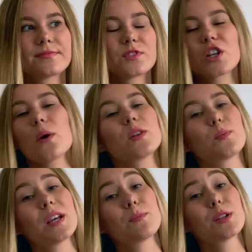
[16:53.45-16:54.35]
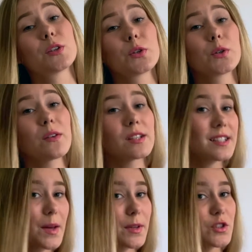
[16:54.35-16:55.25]
chat with people who have the
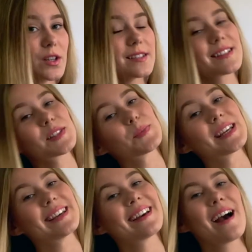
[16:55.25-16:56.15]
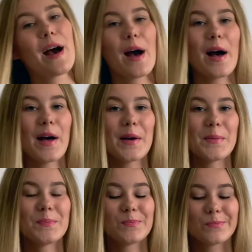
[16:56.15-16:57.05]
same interests as
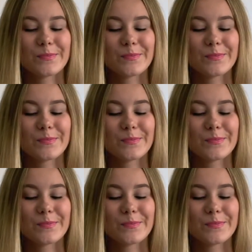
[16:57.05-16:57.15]
me.